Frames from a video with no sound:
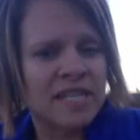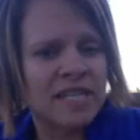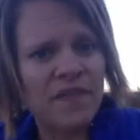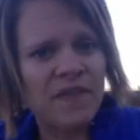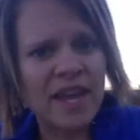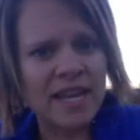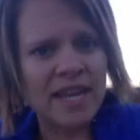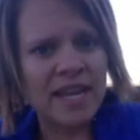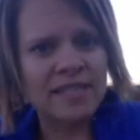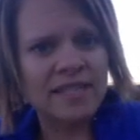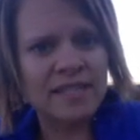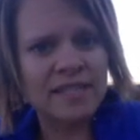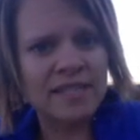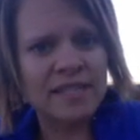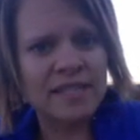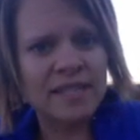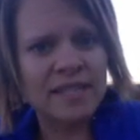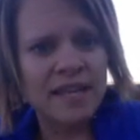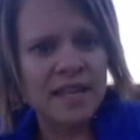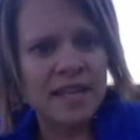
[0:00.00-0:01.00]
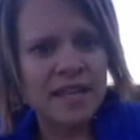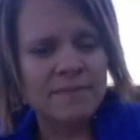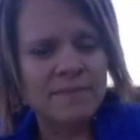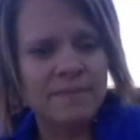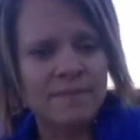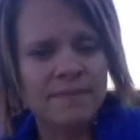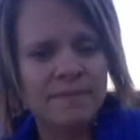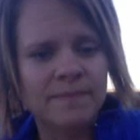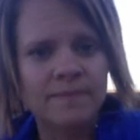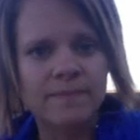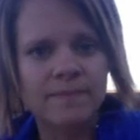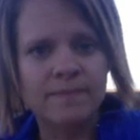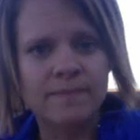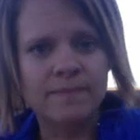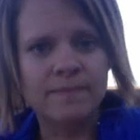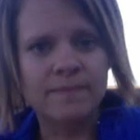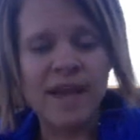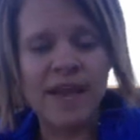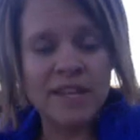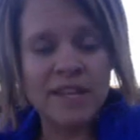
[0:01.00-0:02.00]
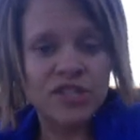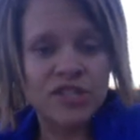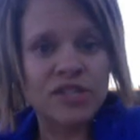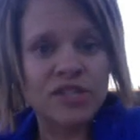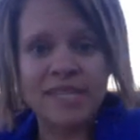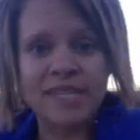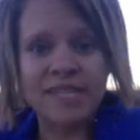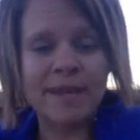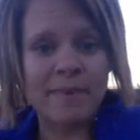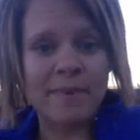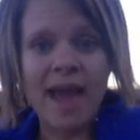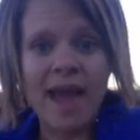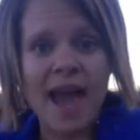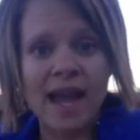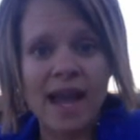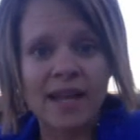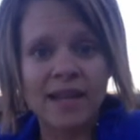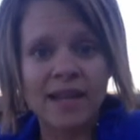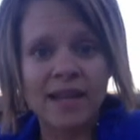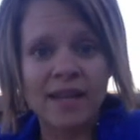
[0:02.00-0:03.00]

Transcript: face and then just take it back.